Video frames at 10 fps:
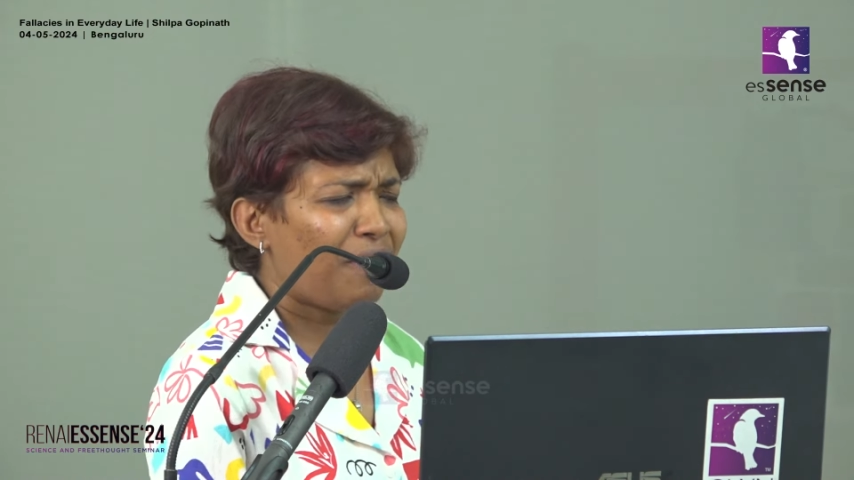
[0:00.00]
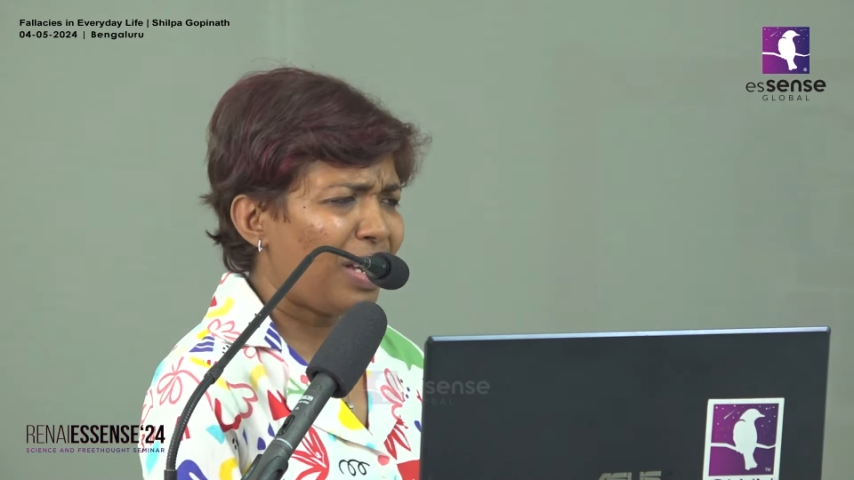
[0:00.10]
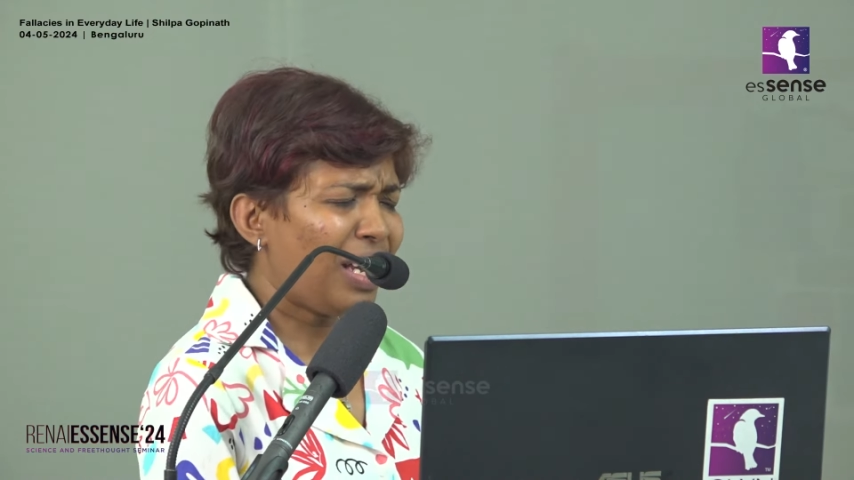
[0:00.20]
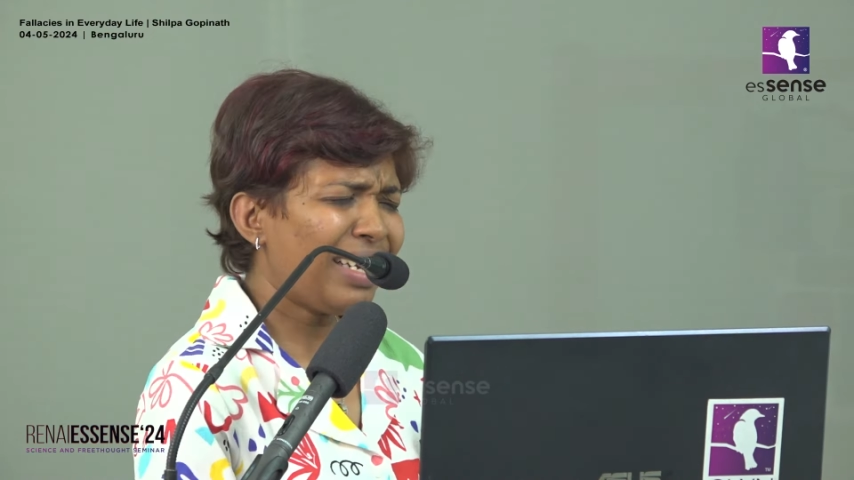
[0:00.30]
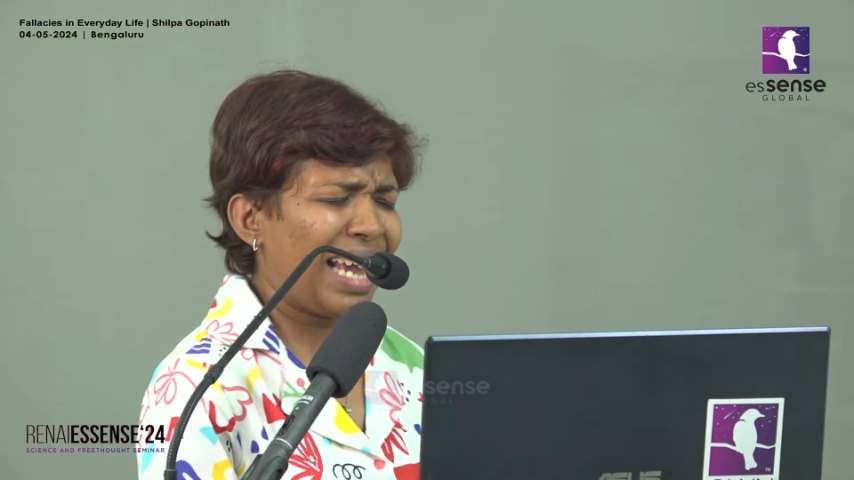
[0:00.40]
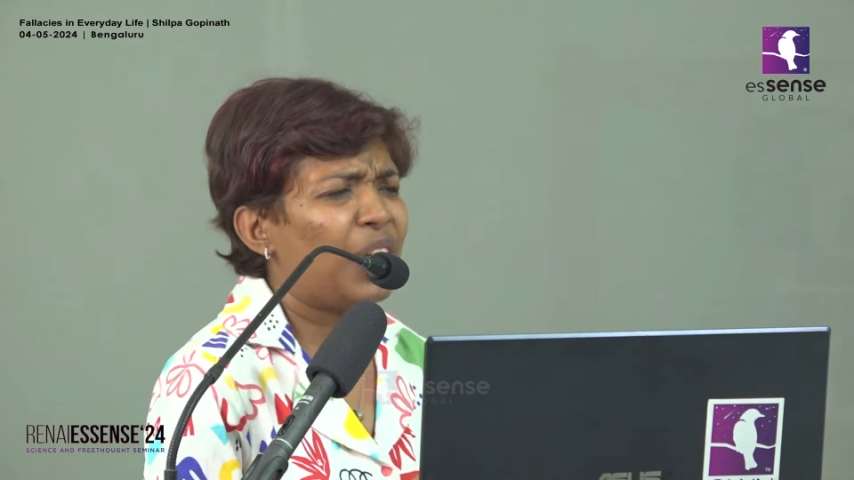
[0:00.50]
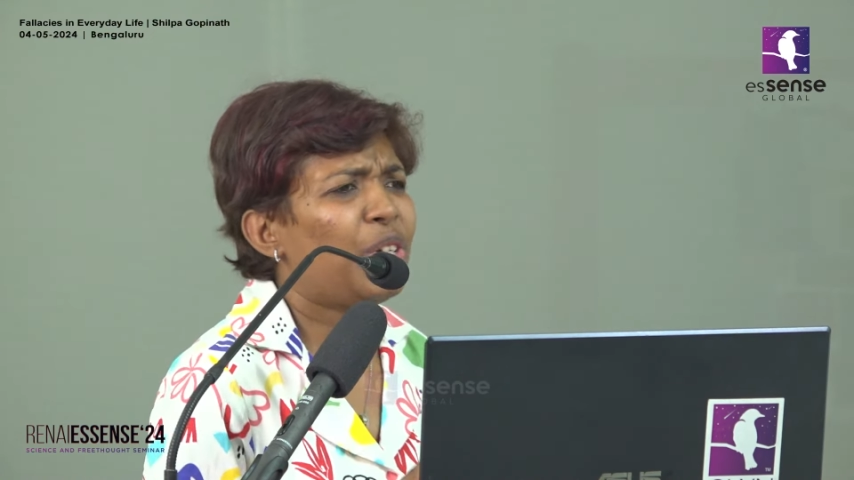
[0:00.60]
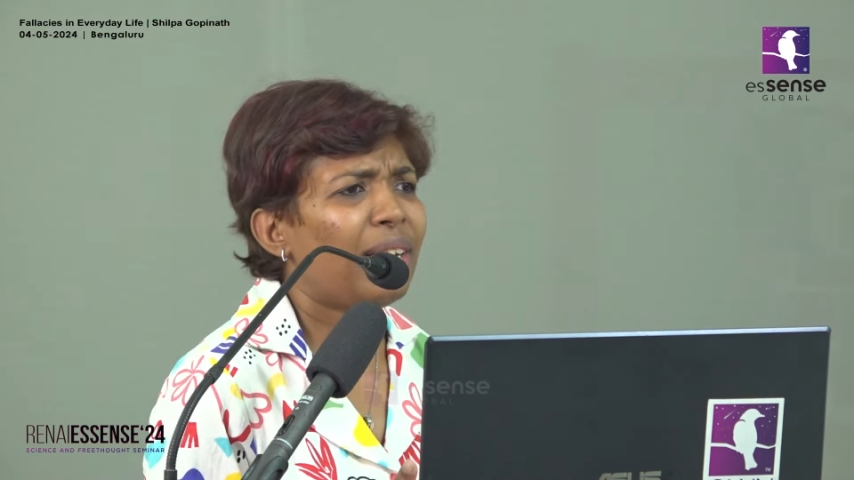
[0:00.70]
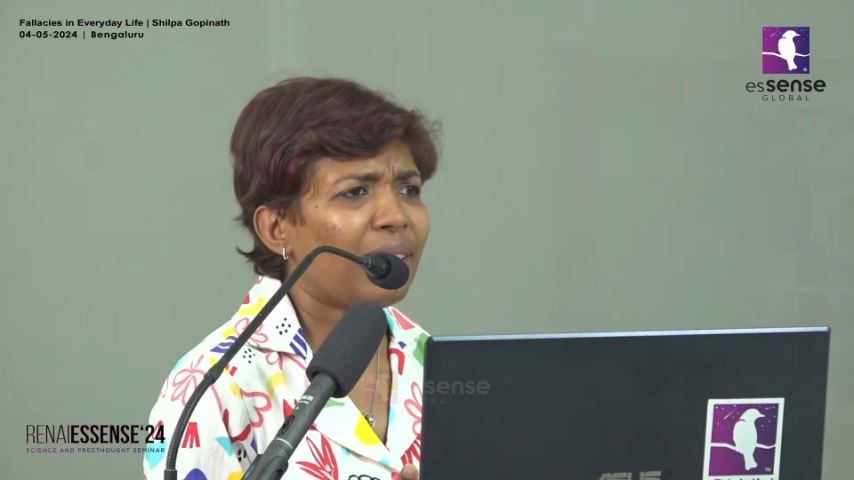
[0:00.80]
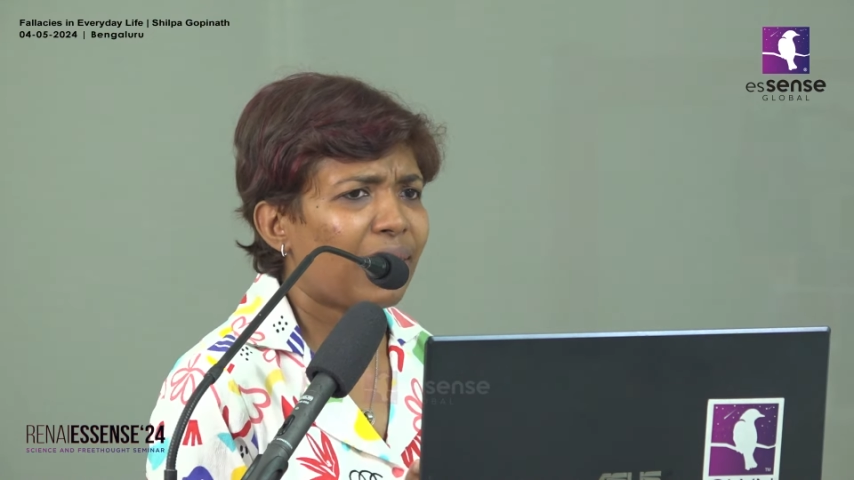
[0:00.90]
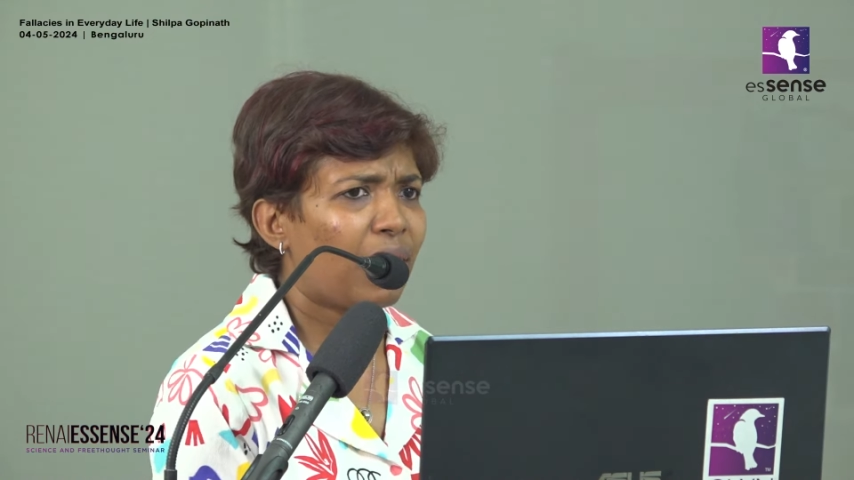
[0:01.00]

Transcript: in casual